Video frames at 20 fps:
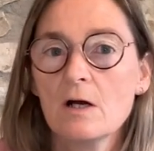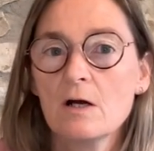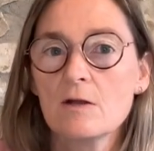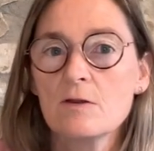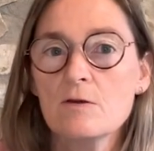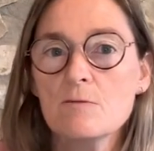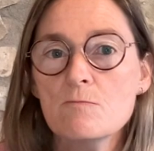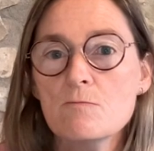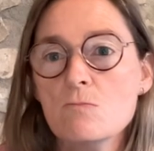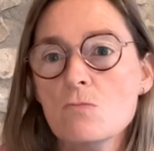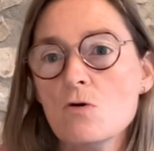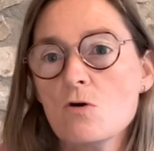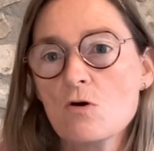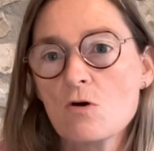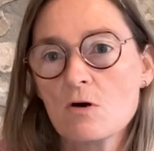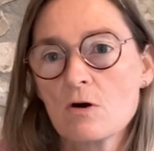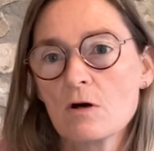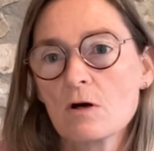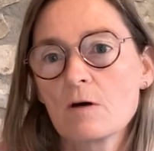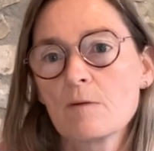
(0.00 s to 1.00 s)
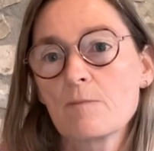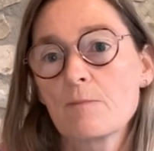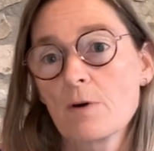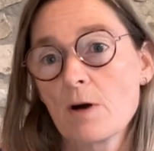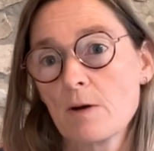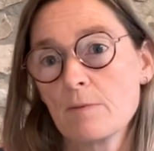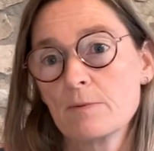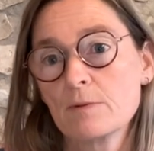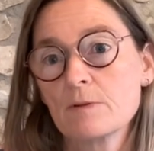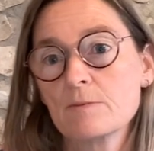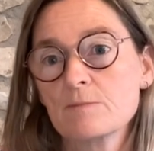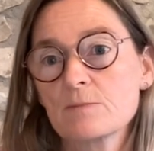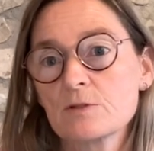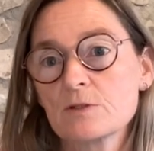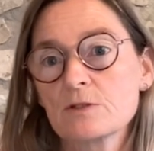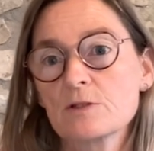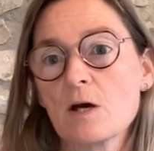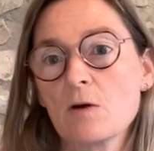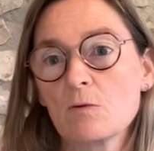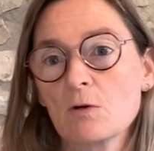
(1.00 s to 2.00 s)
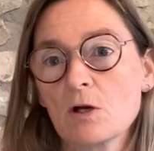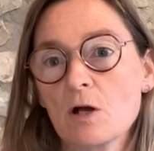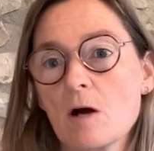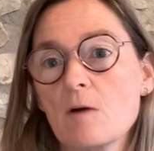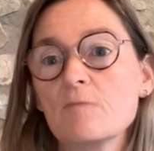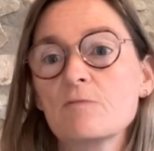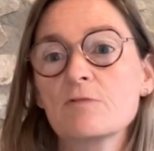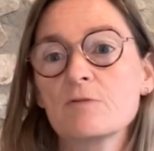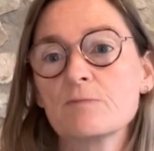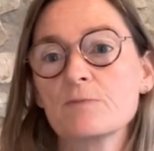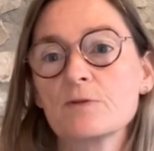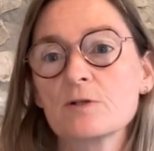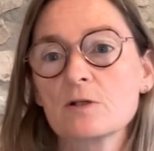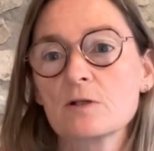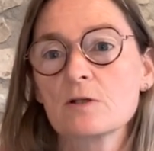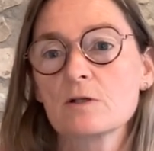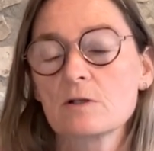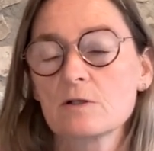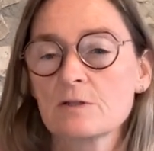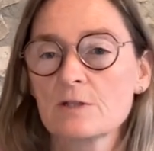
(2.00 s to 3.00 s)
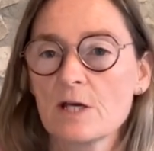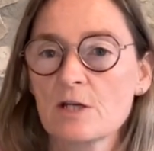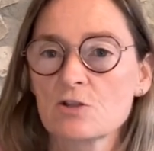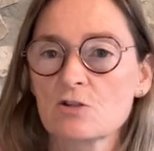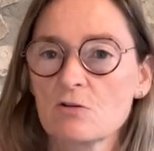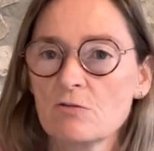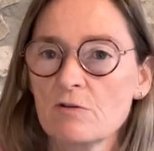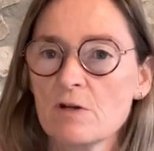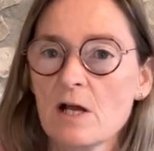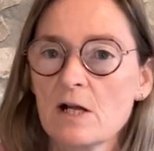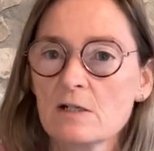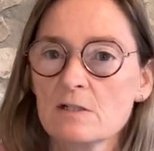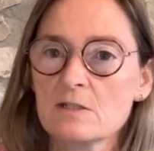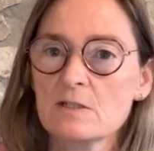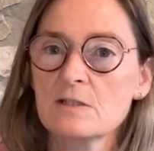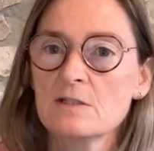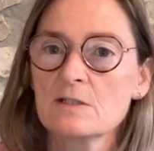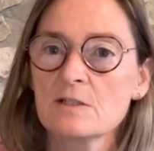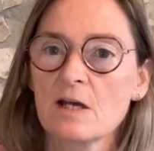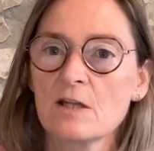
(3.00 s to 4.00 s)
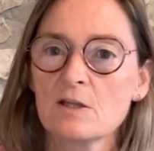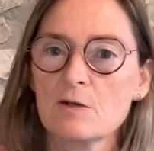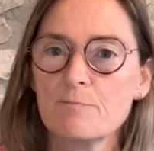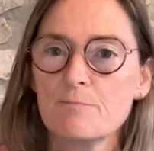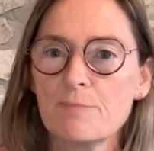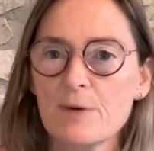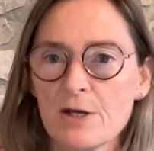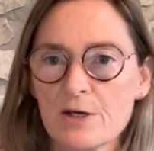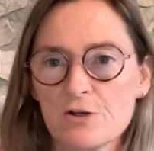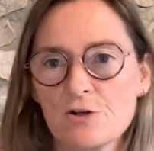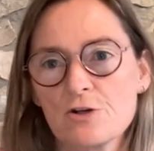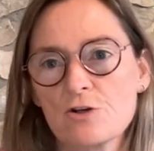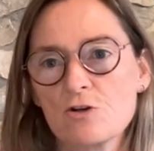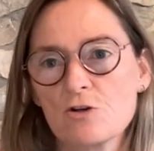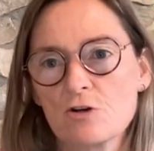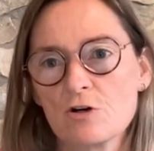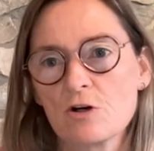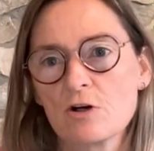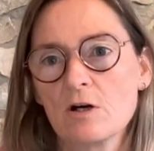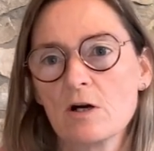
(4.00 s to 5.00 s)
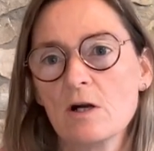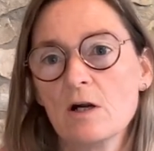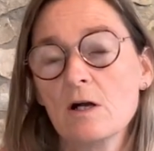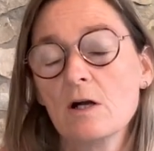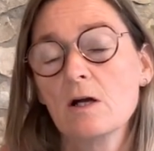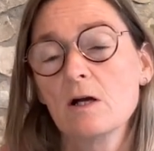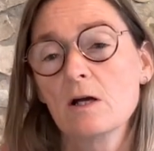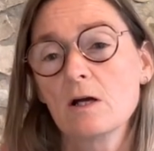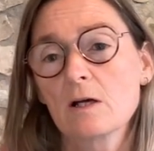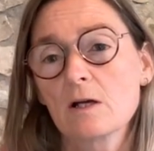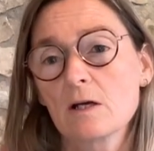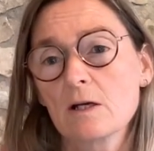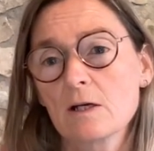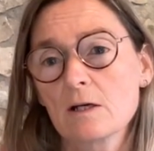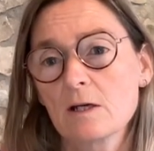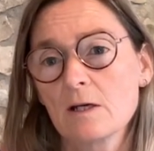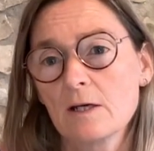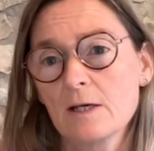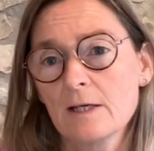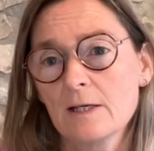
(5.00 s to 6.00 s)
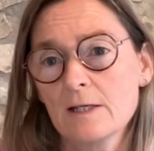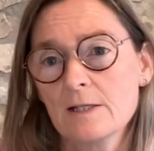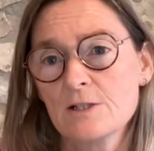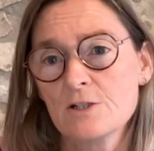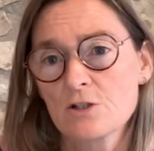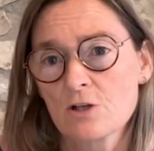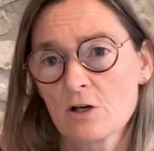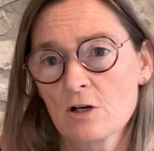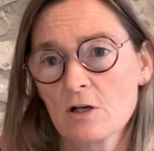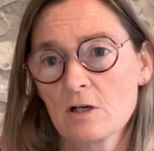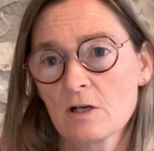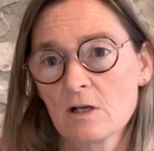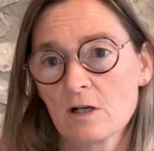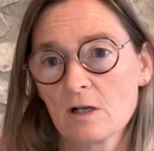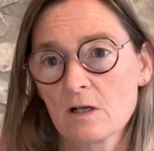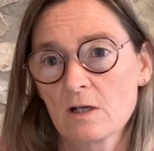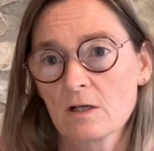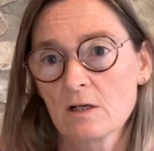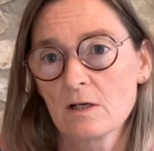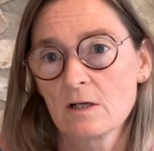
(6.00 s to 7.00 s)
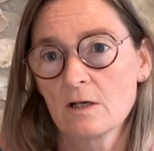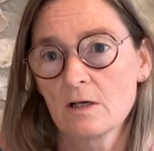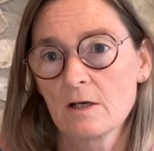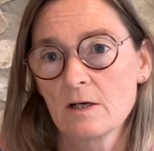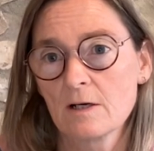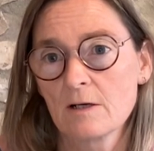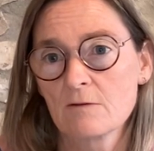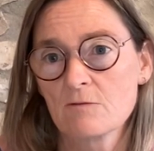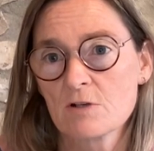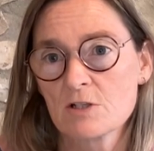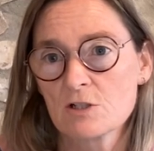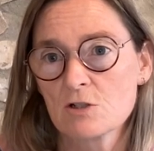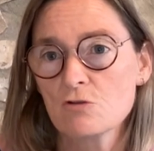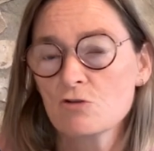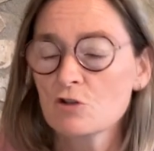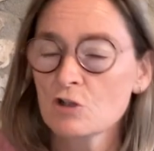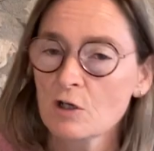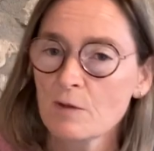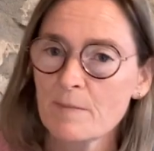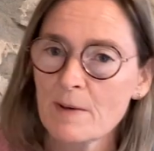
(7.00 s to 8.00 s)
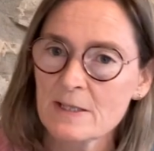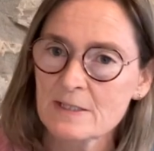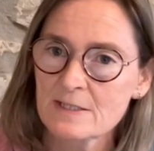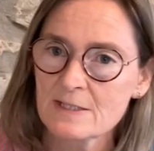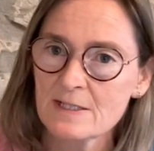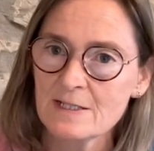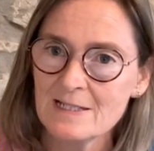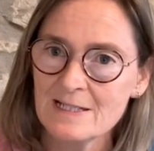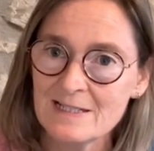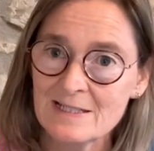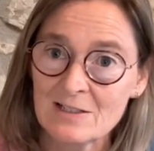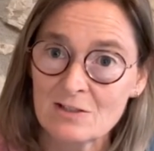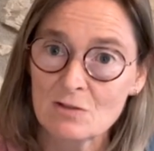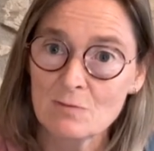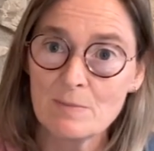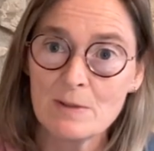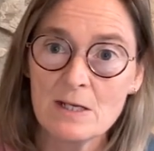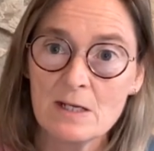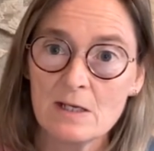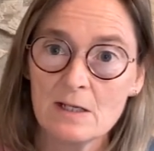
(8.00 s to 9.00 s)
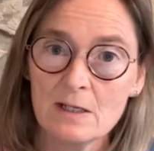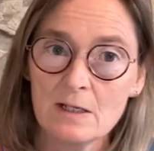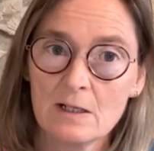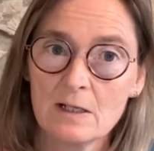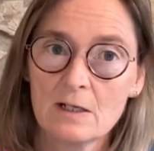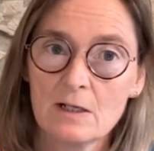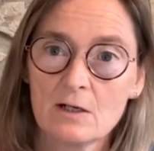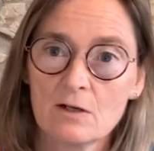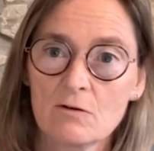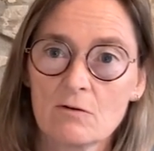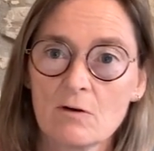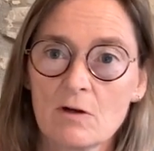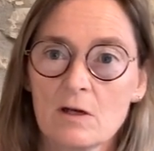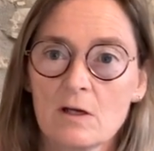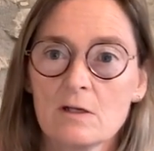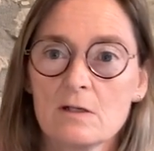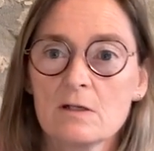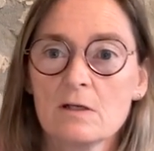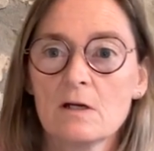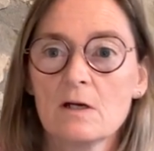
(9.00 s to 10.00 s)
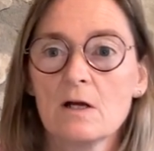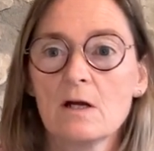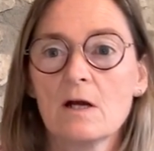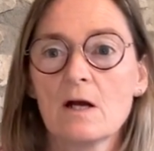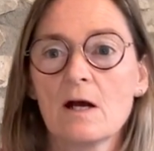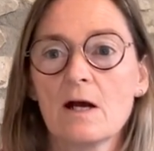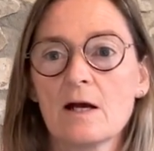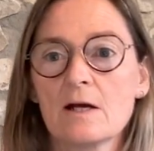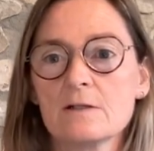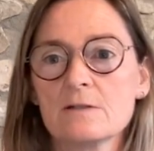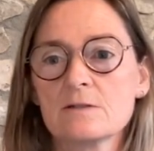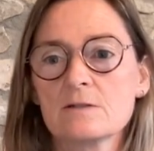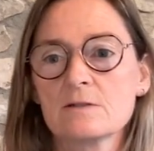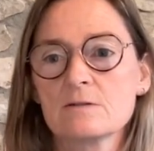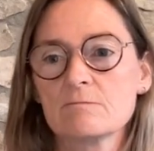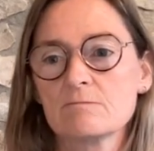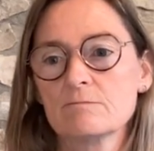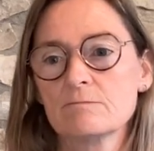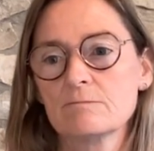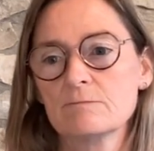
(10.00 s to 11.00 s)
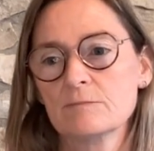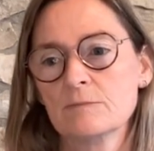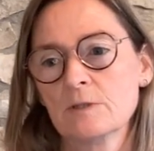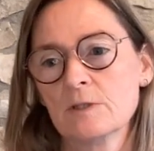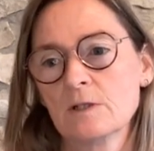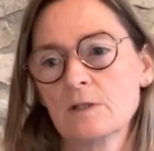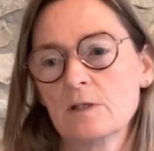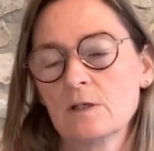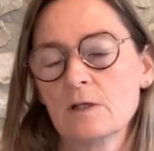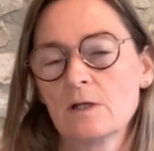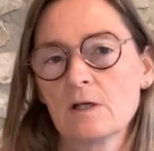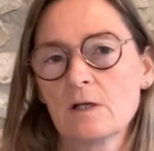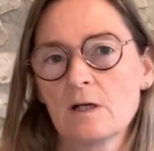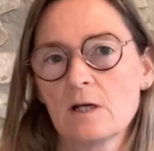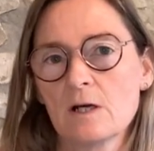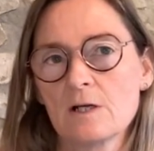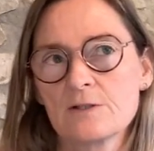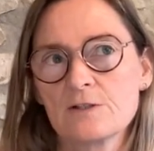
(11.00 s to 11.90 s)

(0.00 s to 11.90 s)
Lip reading: the more problems that will come from the contextual realities, and the better your internal resolution capacity needs to be, right? And a